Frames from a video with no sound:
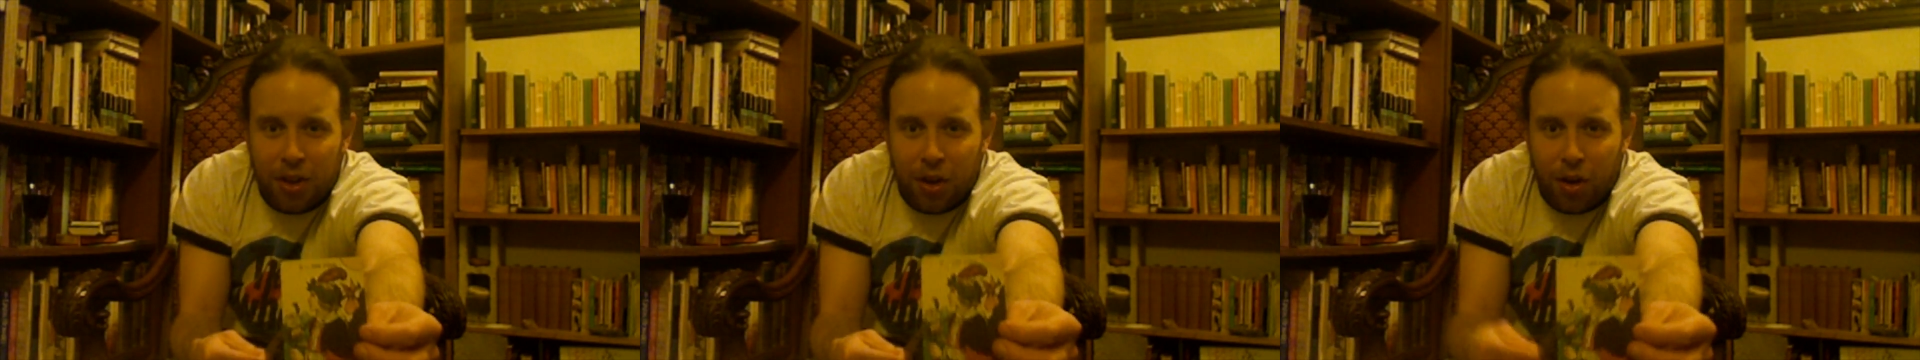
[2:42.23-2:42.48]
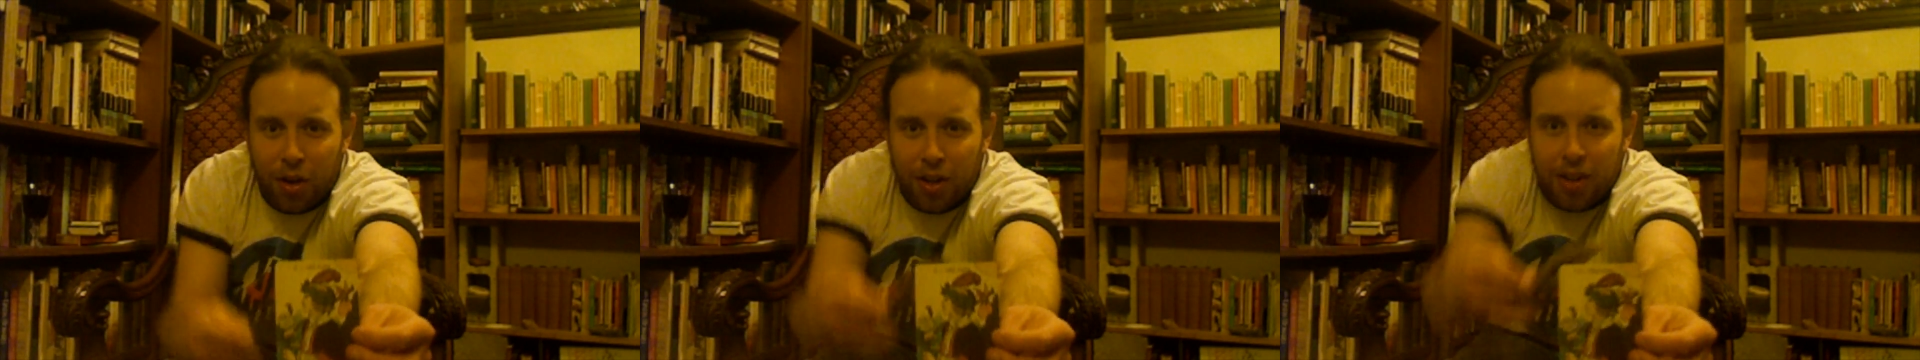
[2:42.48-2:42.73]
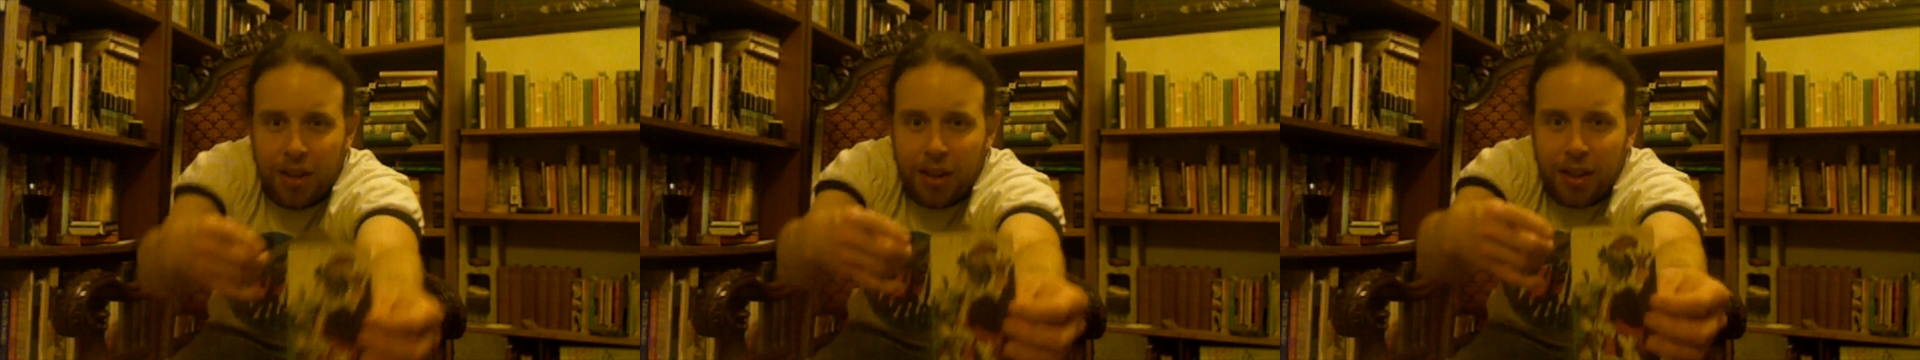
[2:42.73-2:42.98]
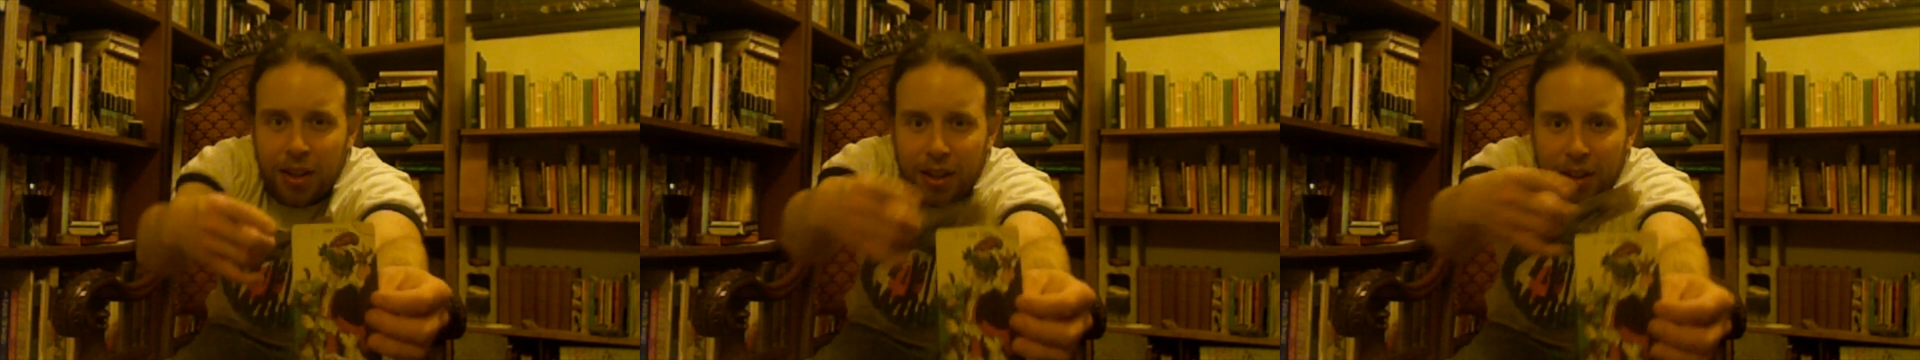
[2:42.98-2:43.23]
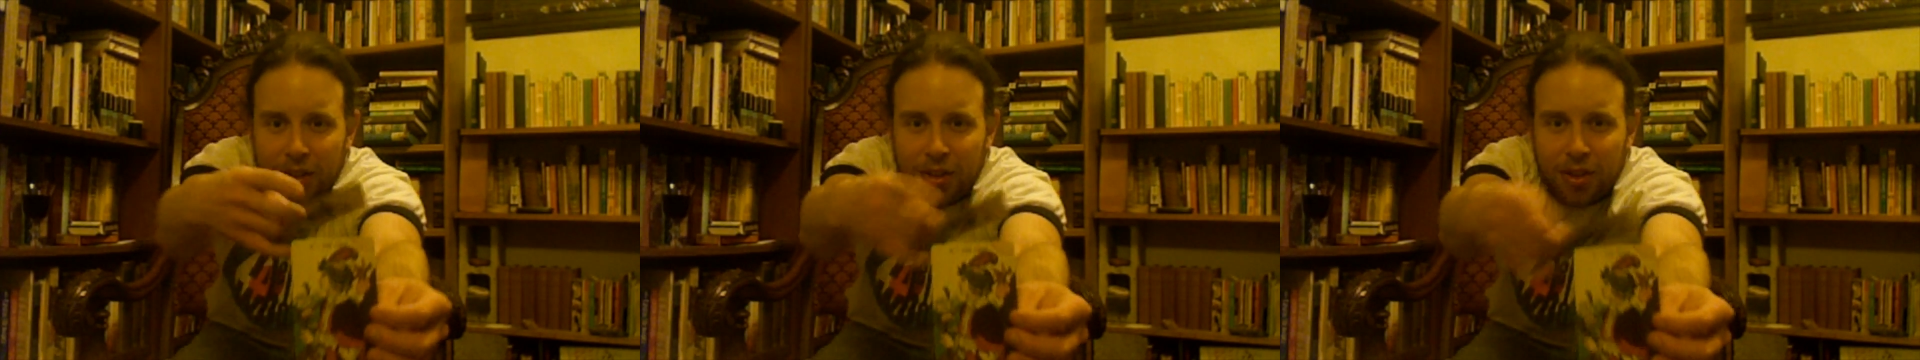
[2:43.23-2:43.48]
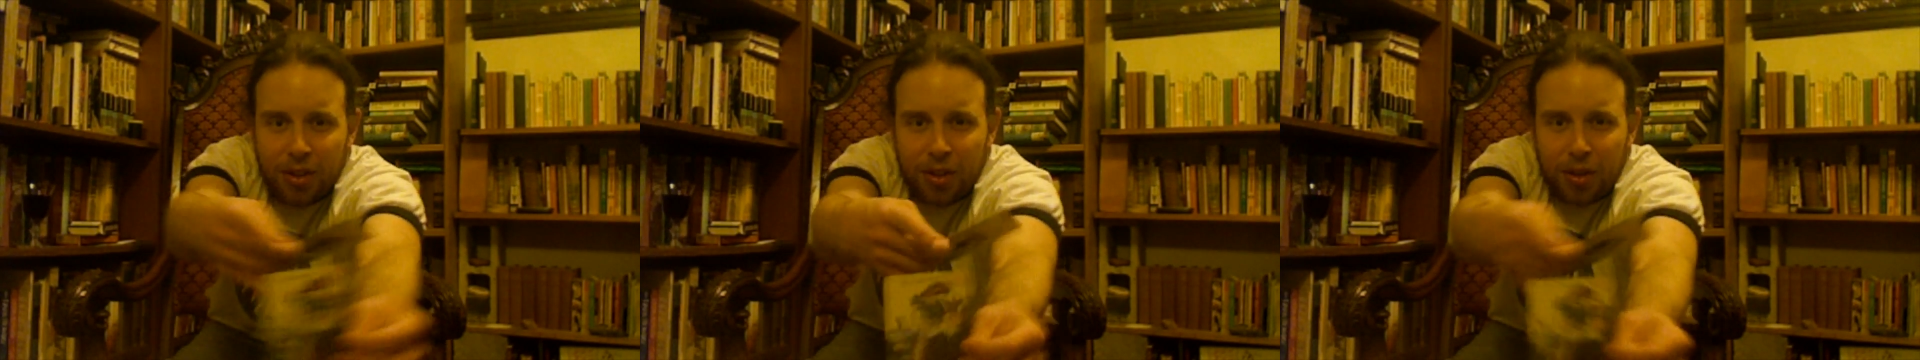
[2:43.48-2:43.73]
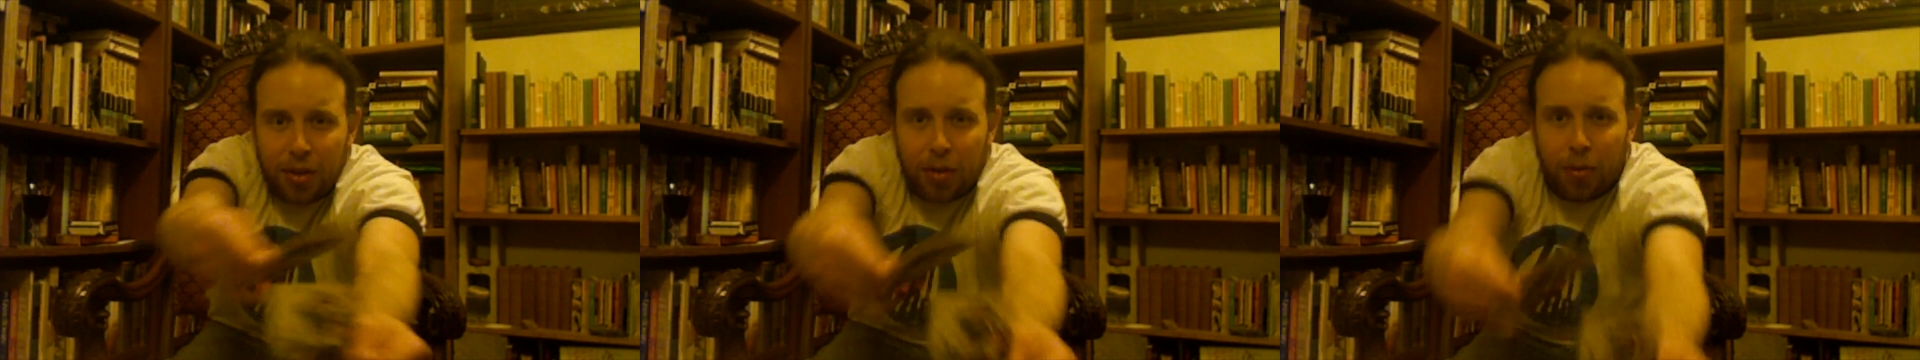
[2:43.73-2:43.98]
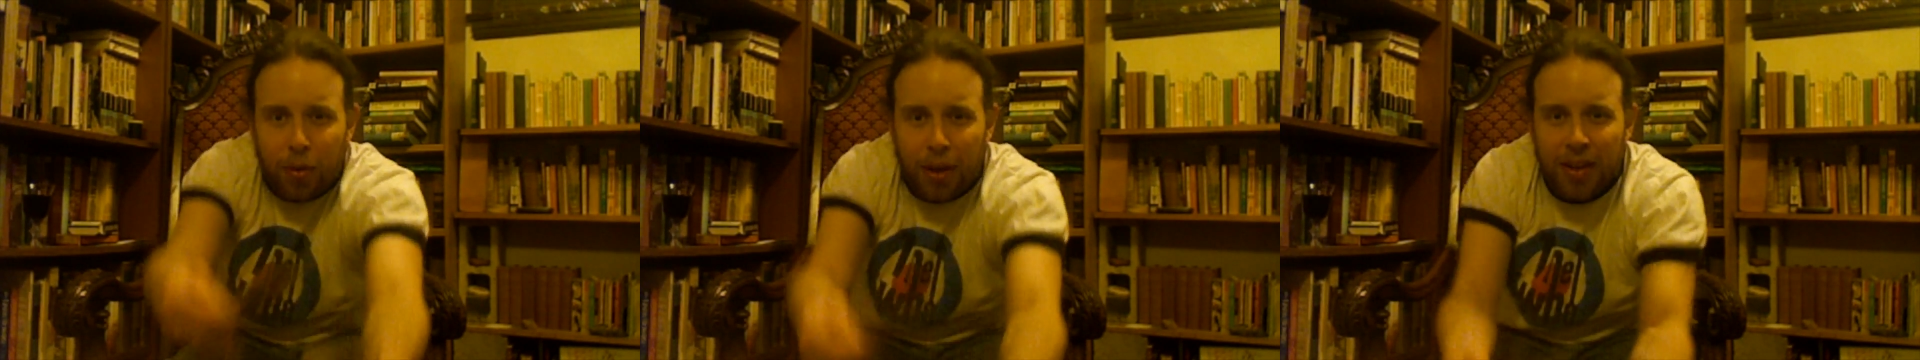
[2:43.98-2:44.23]
card, is
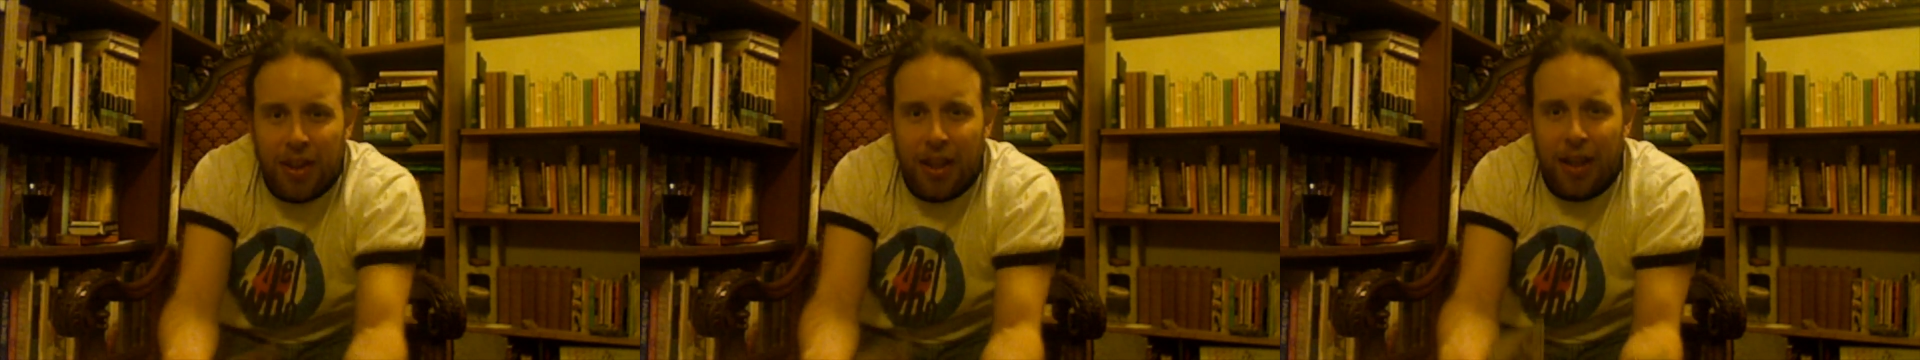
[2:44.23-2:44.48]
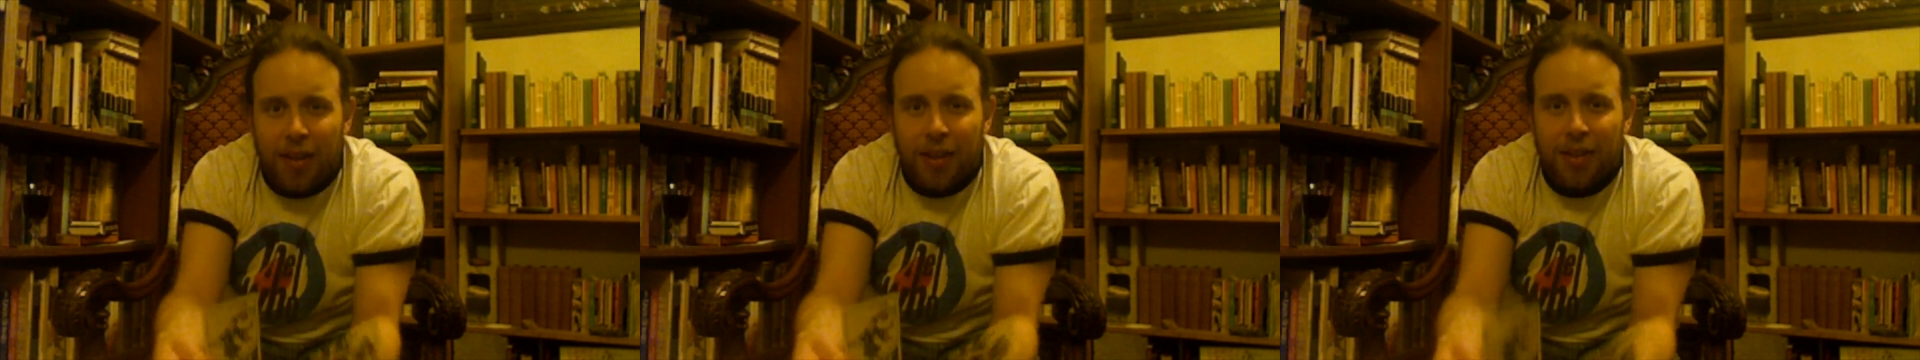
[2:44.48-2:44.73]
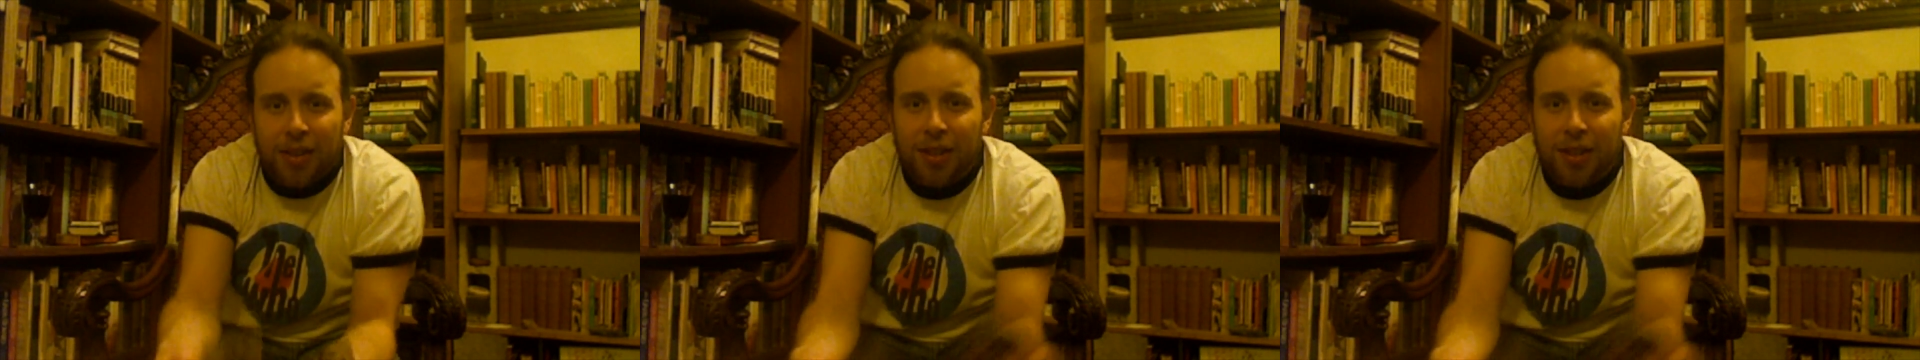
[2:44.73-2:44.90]
right there. It